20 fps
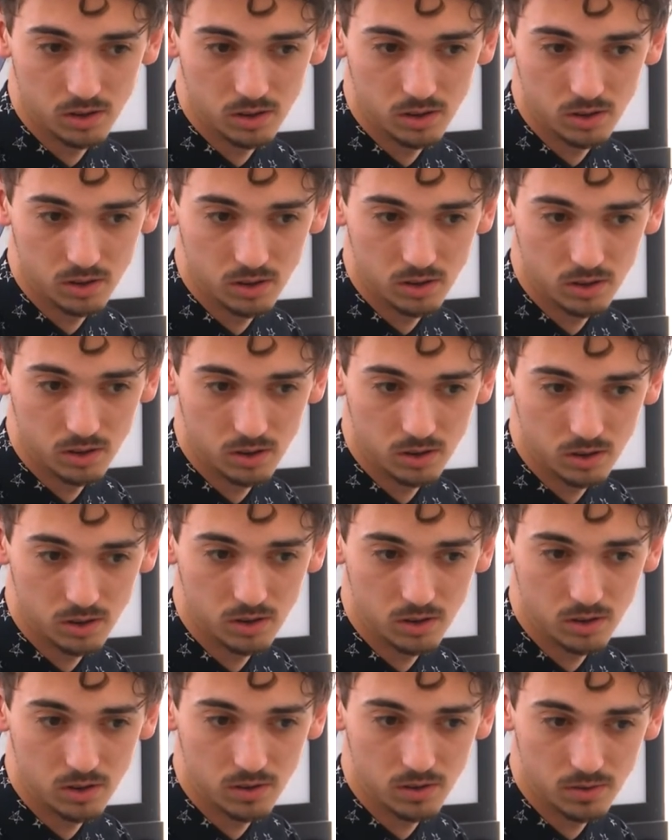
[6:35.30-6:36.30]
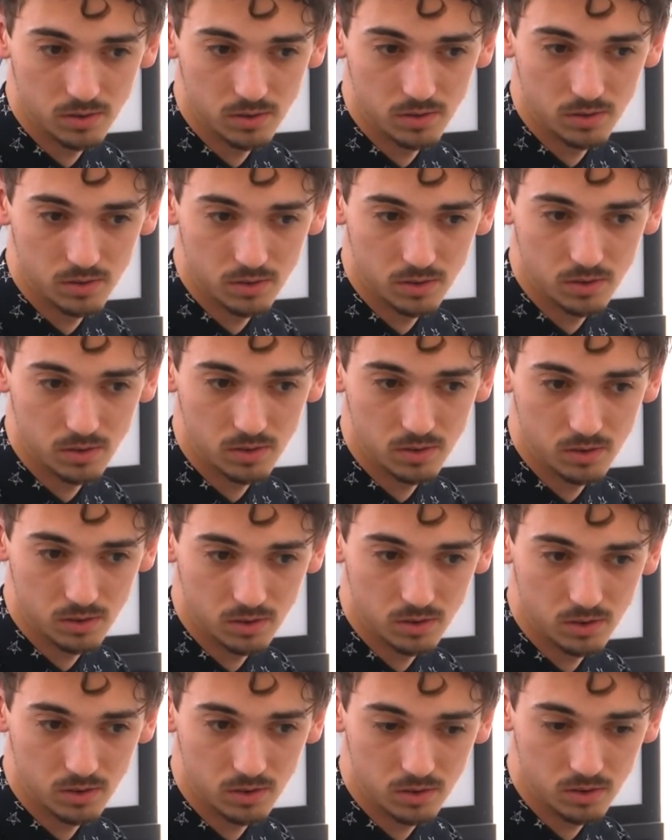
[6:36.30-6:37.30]

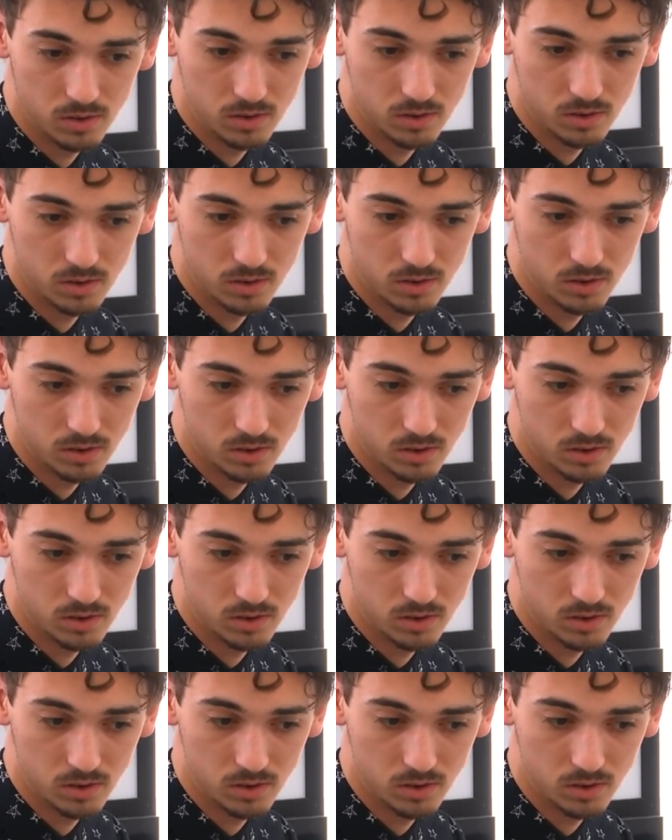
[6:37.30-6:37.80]
Nothing is said.